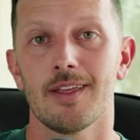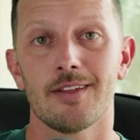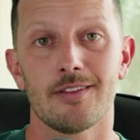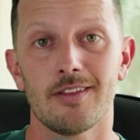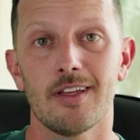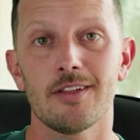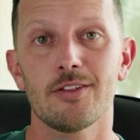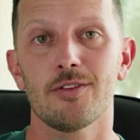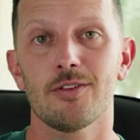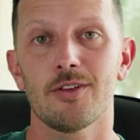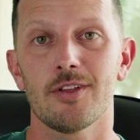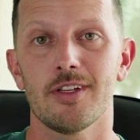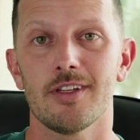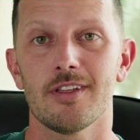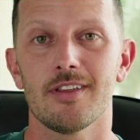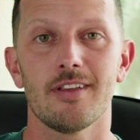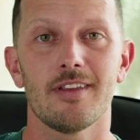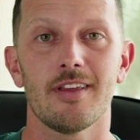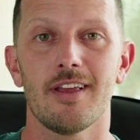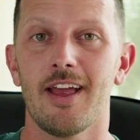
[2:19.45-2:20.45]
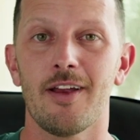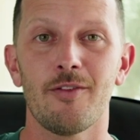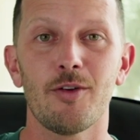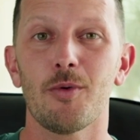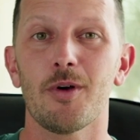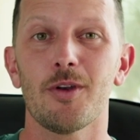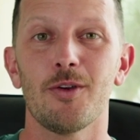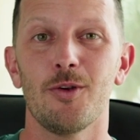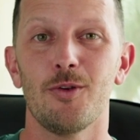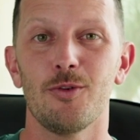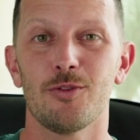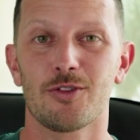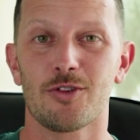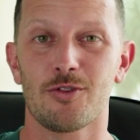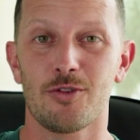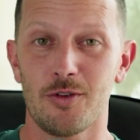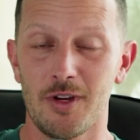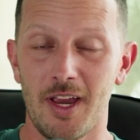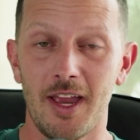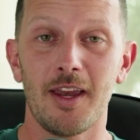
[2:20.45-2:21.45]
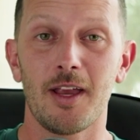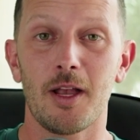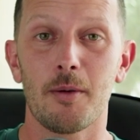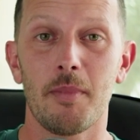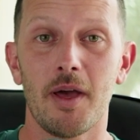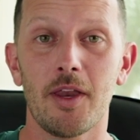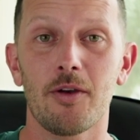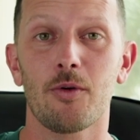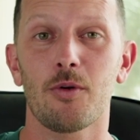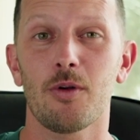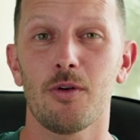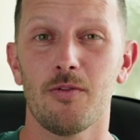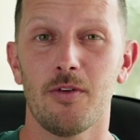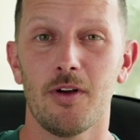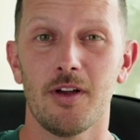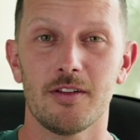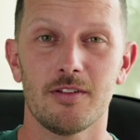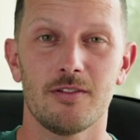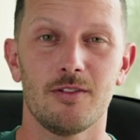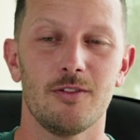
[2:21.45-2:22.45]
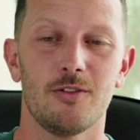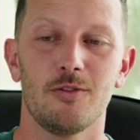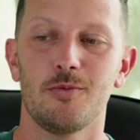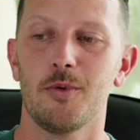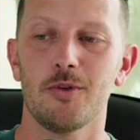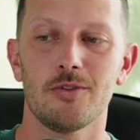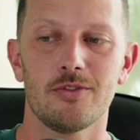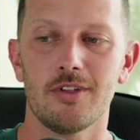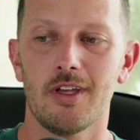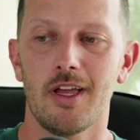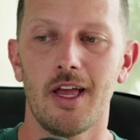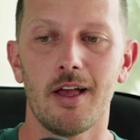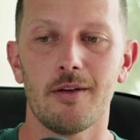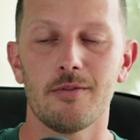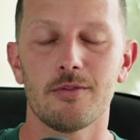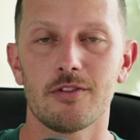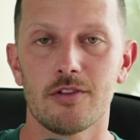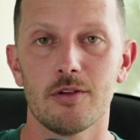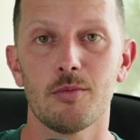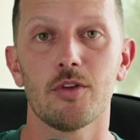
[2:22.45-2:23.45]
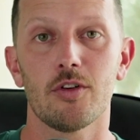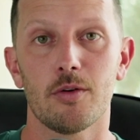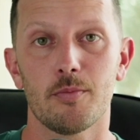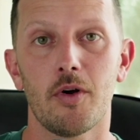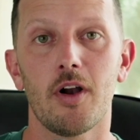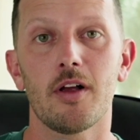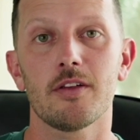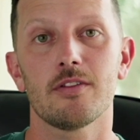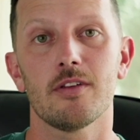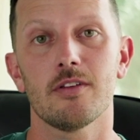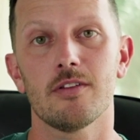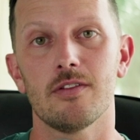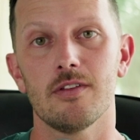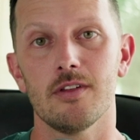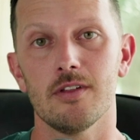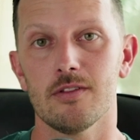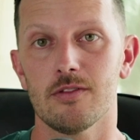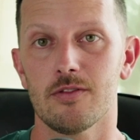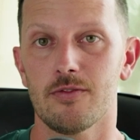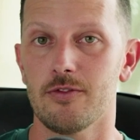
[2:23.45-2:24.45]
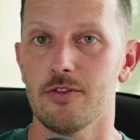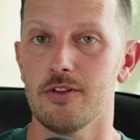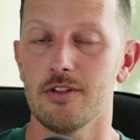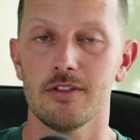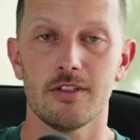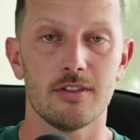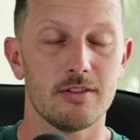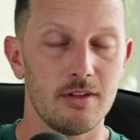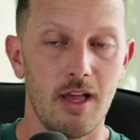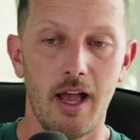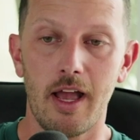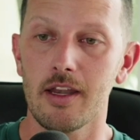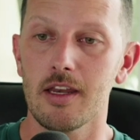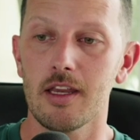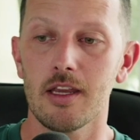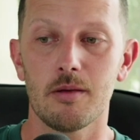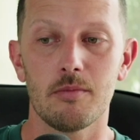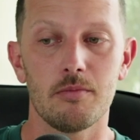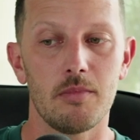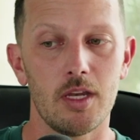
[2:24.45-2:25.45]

Essentially, everyone who's creating a medical device is supposed to have similar processes for designing,